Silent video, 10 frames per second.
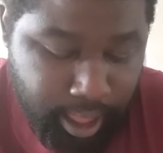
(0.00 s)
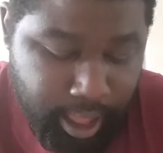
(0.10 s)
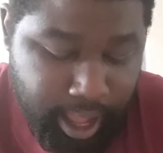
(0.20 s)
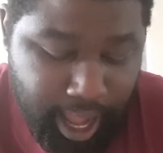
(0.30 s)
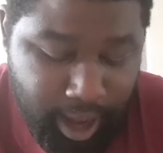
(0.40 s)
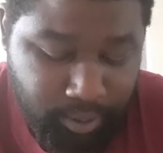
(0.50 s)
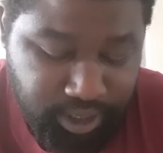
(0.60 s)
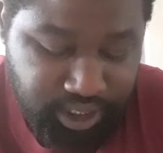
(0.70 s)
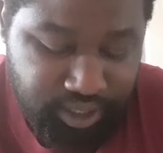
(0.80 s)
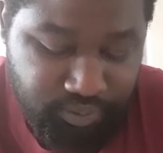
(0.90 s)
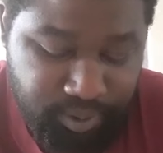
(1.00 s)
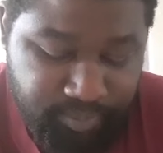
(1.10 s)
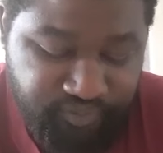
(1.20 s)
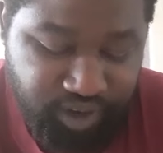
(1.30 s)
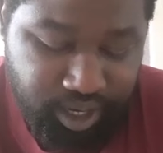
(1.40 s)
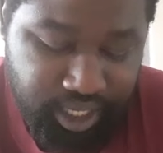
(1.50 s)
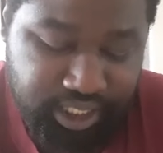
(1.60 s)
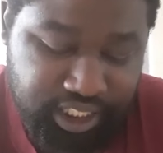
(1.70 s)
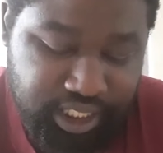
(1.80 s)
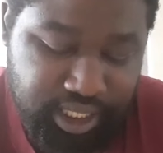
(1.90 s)
How is your room
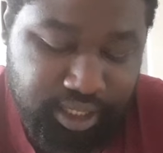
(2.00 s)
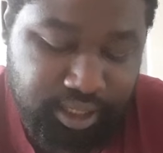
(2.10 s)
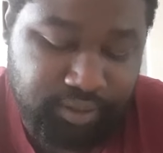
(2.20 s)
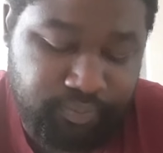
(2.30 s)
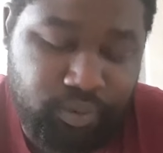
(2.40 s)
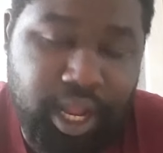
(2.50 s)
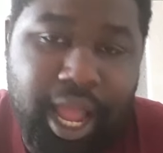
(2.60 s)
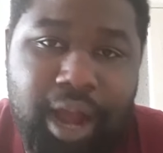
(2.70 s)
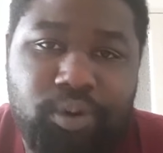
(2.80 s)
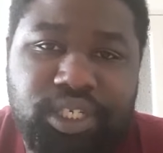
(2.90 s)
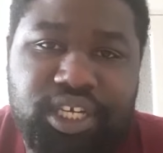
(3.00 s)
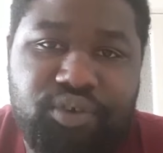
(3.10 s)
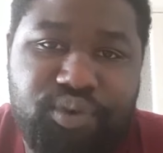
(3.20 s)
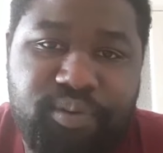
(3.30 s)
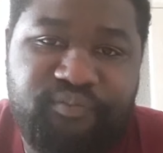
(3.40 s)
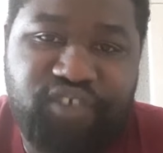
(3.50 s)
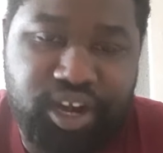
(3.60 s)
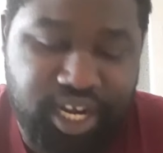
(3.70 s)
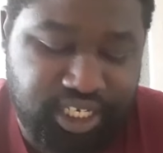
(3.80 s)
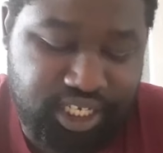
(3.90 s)
furnished? How is your room
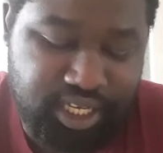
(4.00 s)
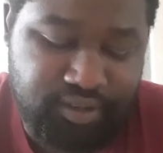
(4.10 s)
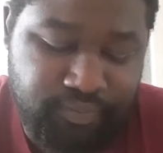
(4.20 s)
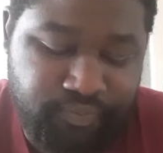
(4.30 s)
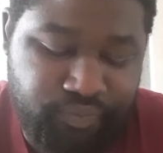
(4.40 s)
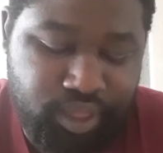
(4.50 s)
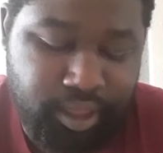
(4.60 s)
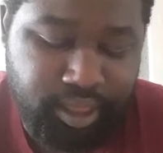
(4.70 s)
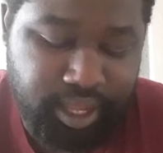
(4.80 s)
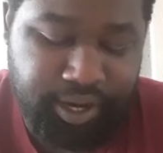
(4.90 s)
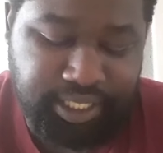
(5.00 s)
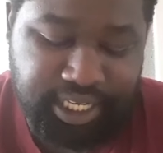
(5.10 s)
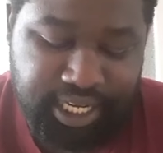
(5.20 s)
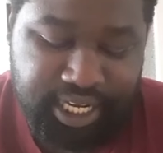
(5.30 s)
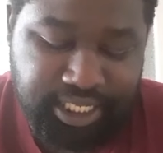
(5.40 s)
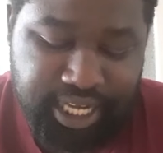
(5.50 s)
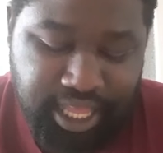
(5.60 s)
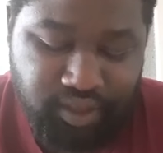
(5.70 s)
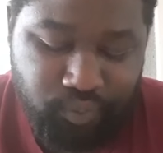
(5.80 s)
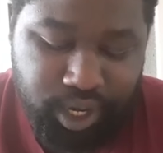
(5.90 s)
furnished? There is a desk
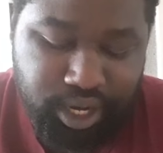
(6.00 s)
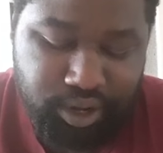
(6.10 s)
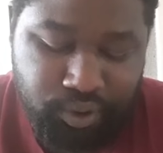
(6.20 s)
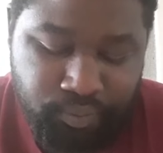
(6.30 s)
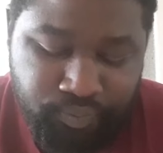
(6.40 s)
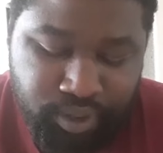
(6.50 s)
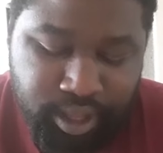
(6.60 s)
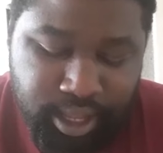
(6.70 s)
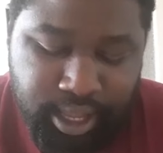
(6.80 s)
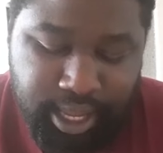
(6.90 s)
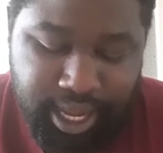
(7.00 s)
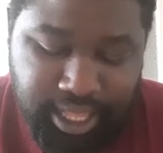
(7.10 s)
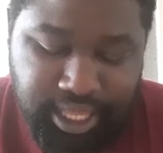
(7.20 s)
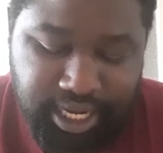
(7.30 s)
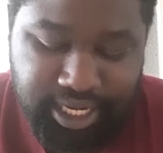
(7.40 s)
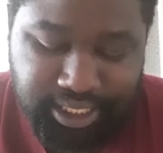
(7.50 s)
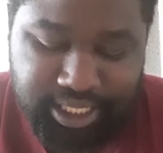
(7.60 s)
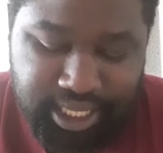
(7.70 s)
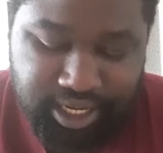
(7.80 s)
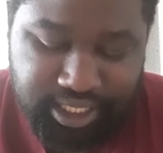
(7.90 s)
at the window, at the desk,
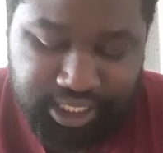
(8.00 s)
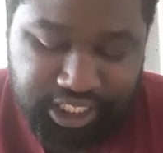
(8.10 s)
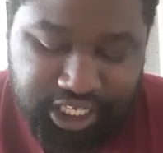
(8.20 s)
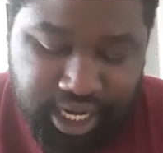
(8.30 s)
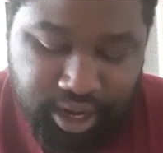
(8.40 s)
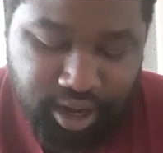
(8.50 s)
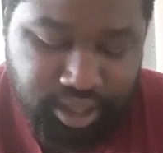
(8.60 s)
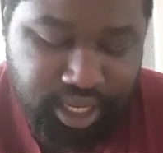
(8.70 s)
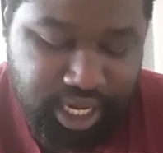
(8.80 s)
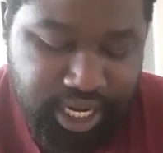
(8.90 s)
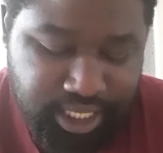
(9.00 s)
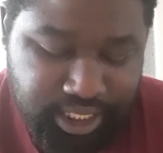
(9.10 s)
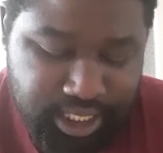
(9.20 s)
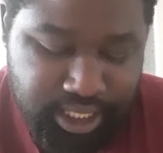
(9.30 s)
there's a chair on the desk.